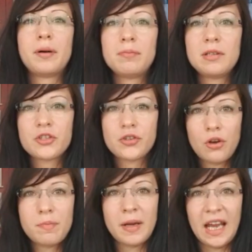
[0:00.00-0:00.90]
published
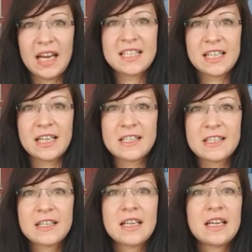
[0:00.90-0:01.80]
open
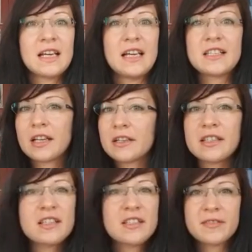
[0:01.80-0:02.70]
access is not
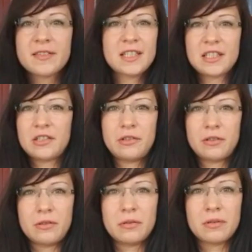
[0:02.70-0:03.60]
an easy thing to
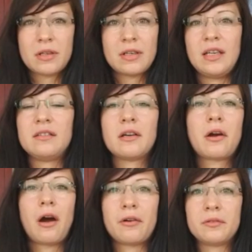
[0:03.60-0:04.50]
do in the
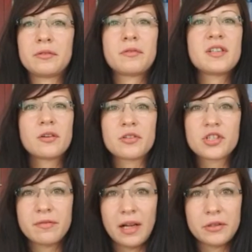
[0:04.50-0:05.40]
current
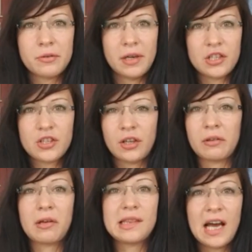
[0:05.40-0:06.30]
research
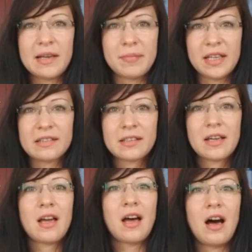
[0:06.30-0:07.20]
evaluation climate.
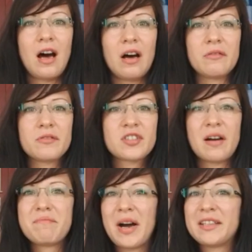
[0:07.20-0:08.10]

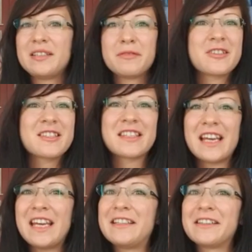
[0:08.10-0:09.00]
Some might even
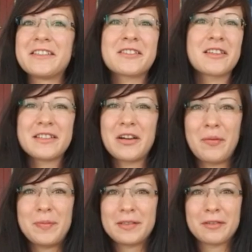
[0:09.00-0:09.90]
say that it's a
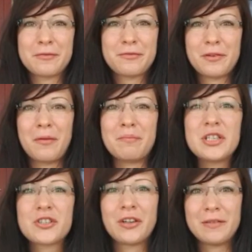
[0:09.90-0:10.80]
little bit of
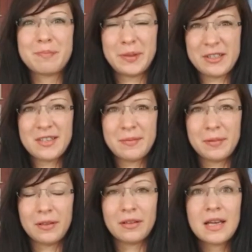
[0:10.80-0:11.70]
mission
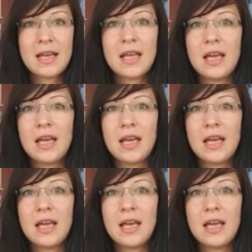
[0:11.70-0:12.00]
impossible,